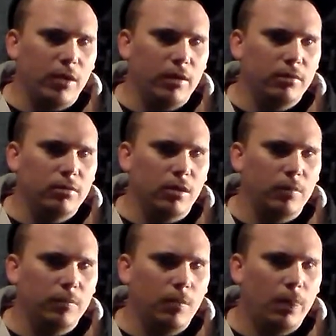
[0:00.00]
gained
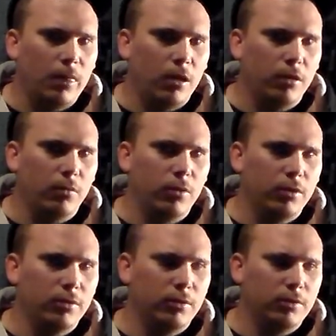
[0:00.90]
some other
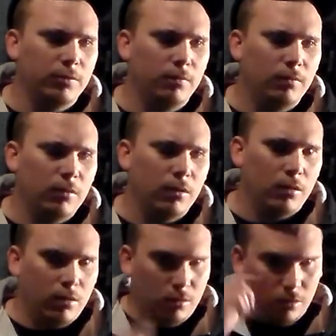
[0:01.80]
ones.
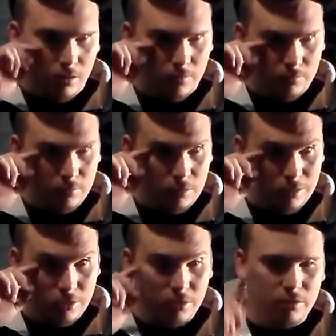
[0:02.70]

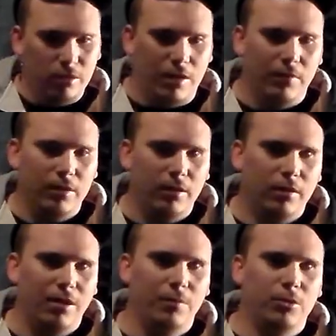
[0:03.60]
It's just everything
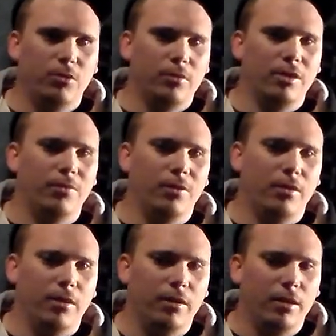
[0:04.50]
comes to a different
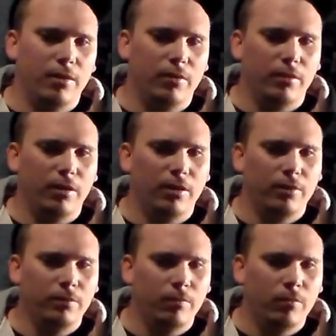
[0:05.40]
thing here and
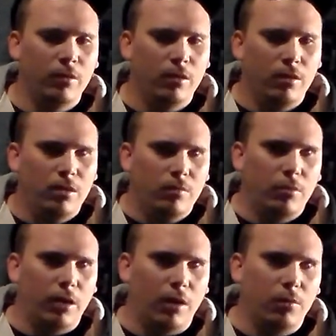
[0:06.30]
there,
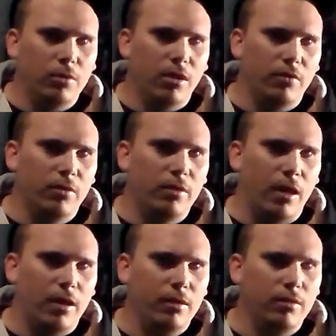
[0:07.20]
but I will cover
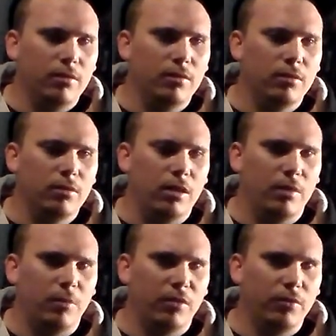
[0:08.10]
that
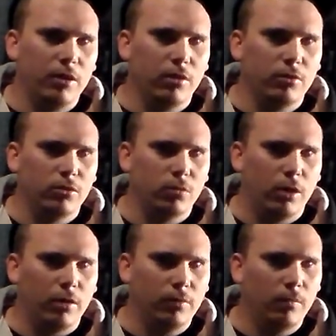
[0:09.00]
in my videos as
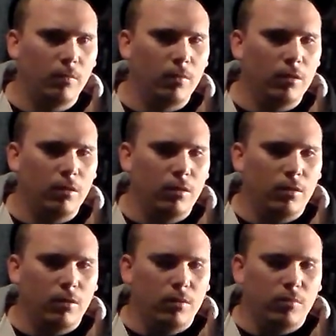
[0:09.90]
well.
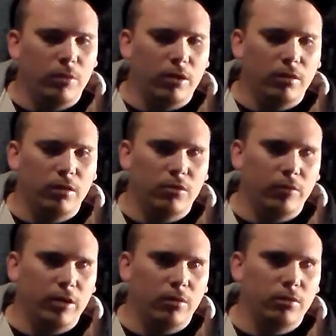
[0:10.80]
But this
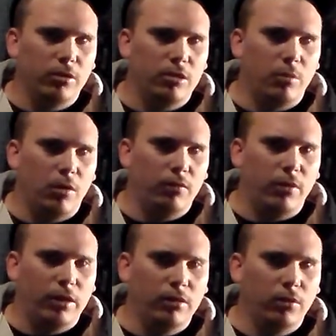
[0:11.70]
video is just about
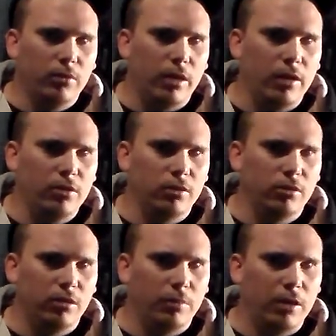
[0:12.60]
finding locations
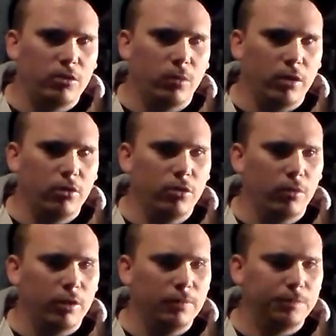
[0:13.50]
and the best way to
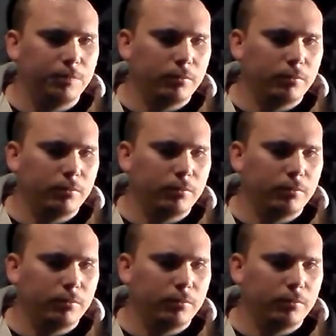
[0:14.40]
do it.